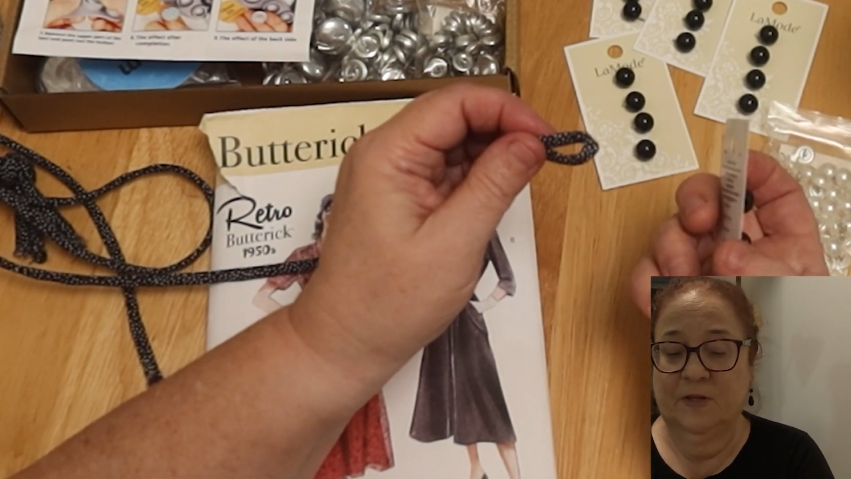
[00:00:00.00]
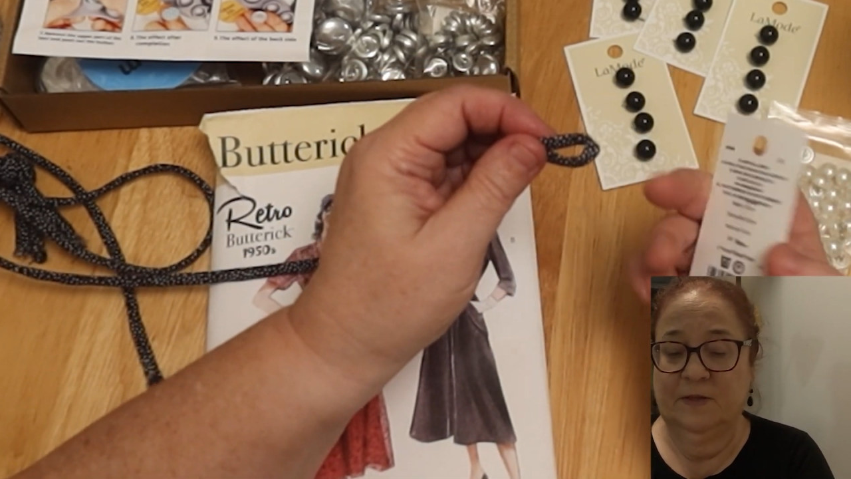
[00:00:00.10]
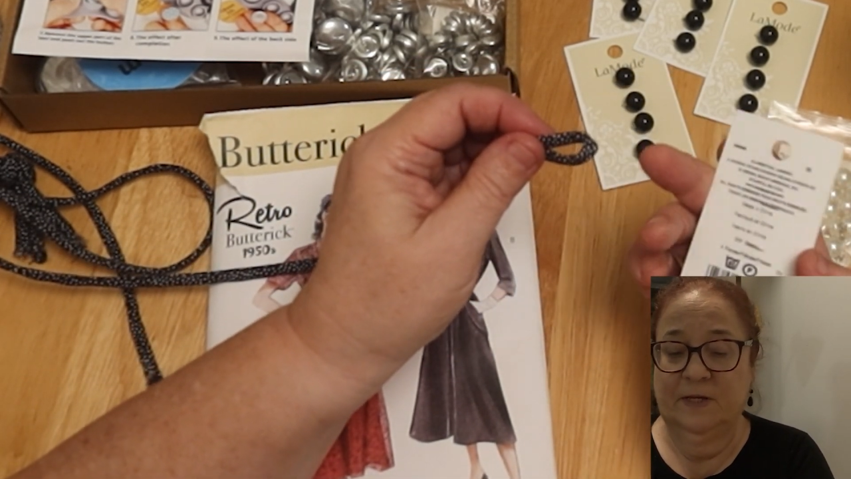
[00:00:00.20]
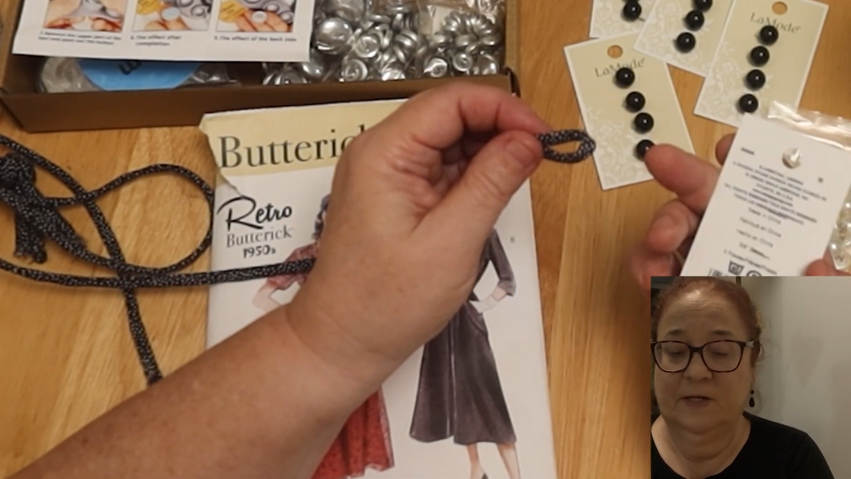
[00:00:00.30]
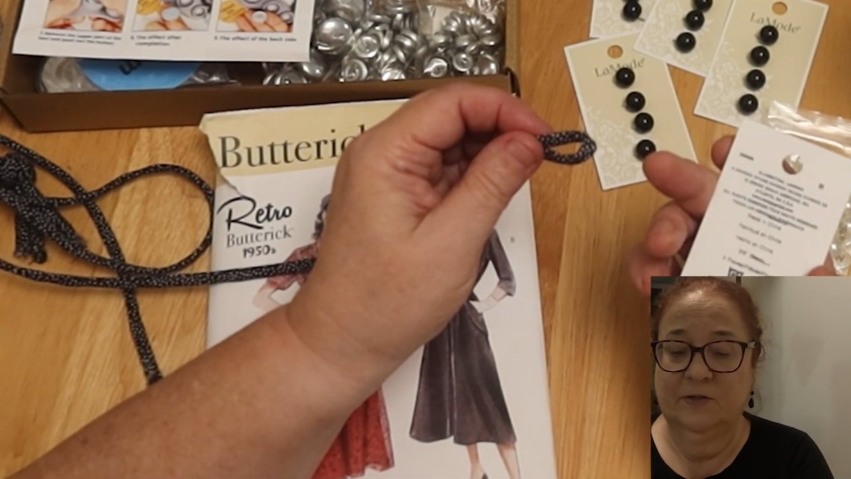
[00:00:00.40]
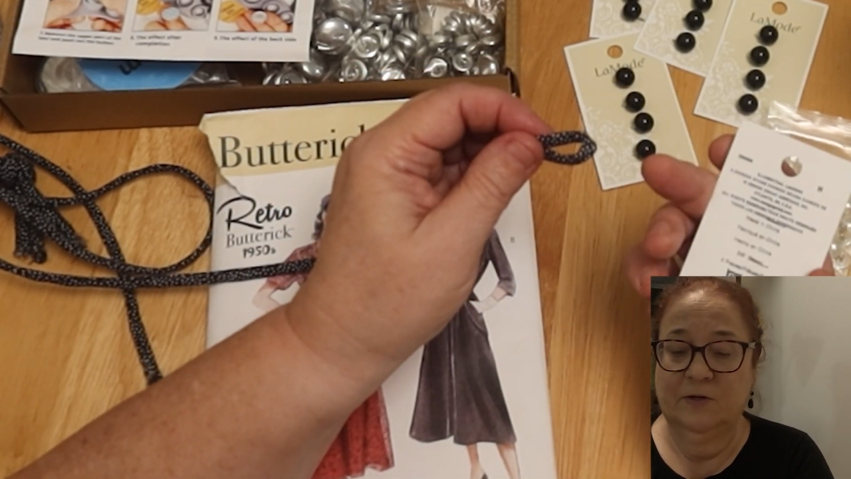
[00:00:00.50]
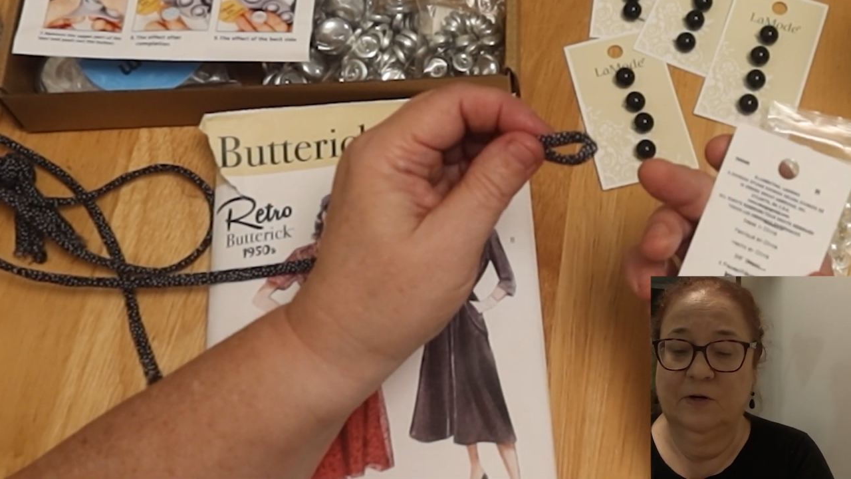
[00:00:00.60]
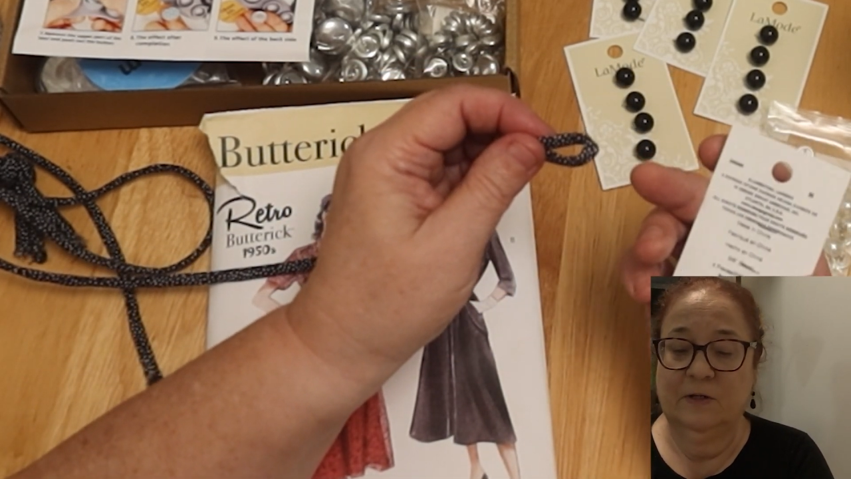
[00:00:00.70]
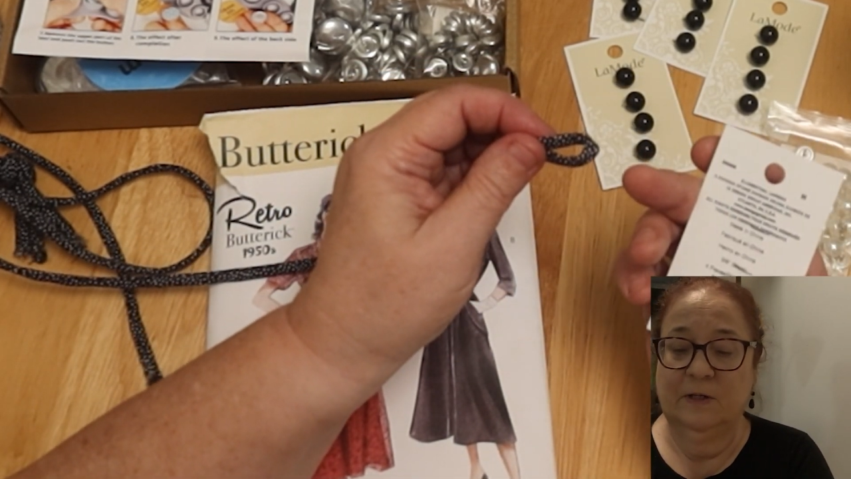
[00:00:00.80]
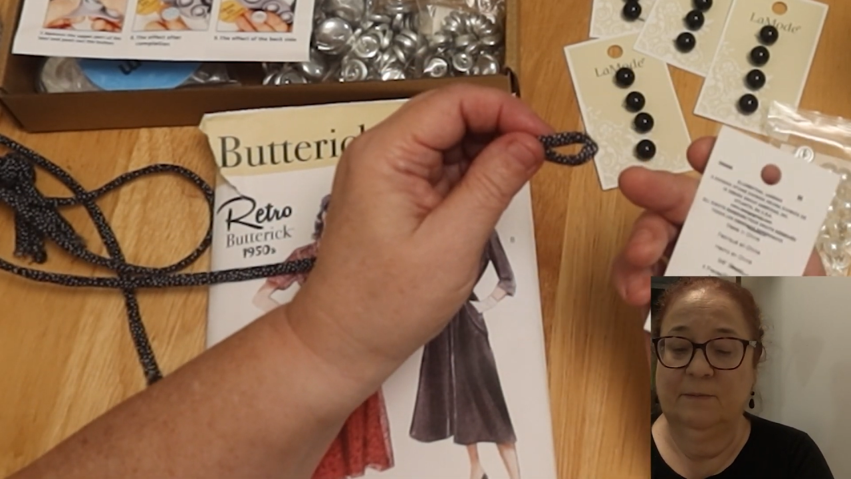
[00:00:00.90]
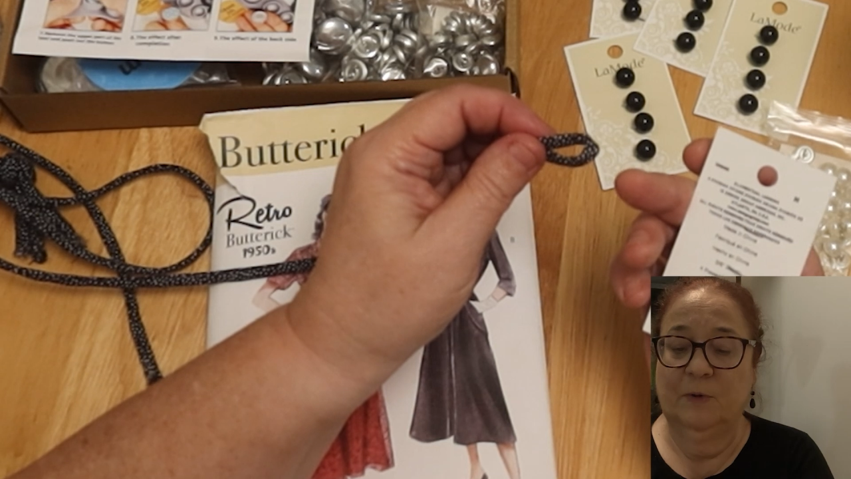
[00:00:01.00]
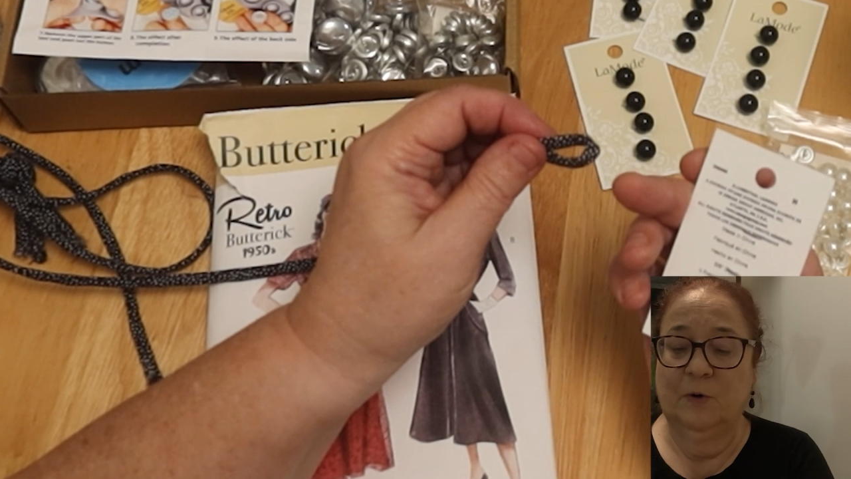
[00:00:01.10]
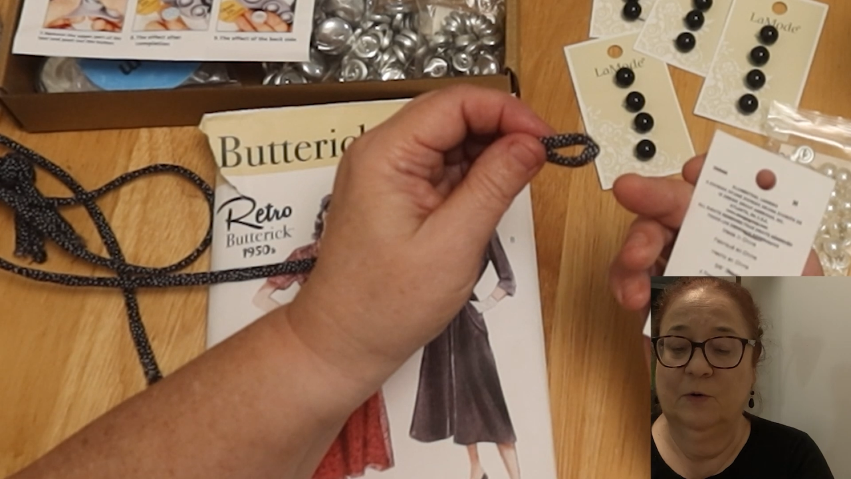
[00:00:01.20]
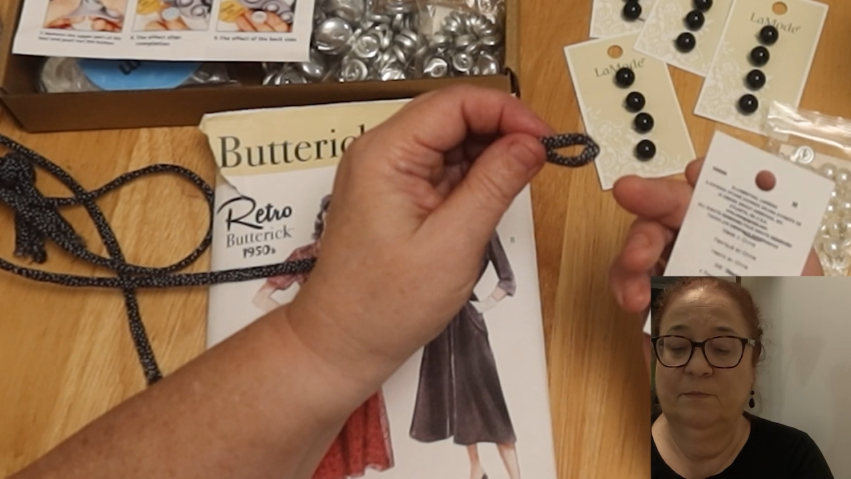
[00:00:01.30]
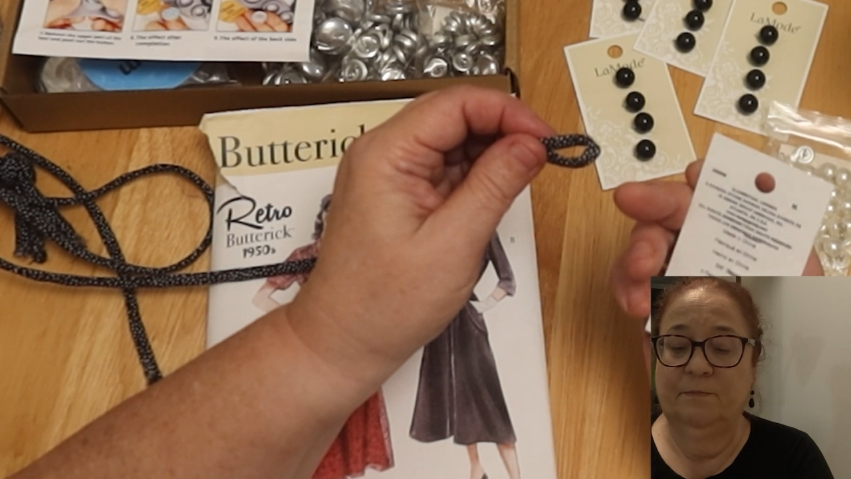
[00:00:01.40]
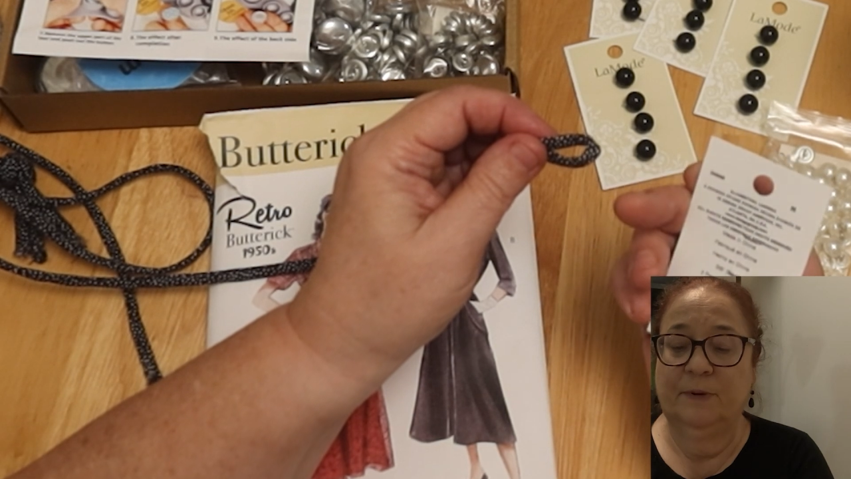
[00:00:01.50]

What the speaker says: these are La Mode